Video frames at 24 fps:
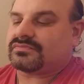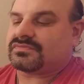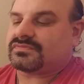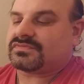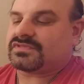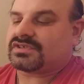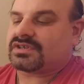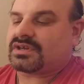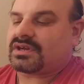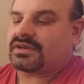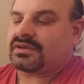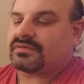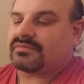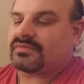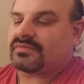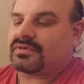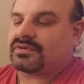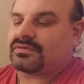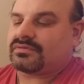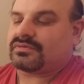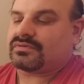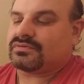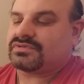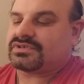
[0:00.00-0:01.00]
It's kind of
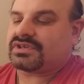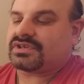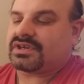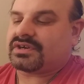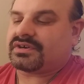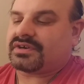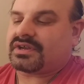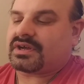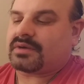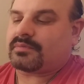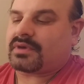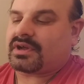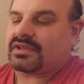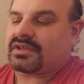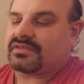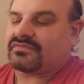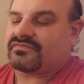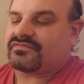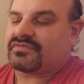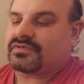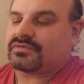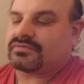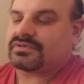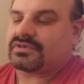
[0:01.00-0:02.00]
real loose here down by the
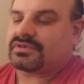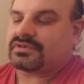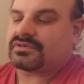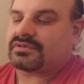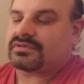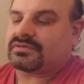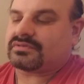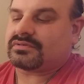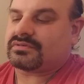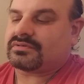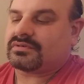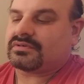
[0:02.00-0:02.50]
filter.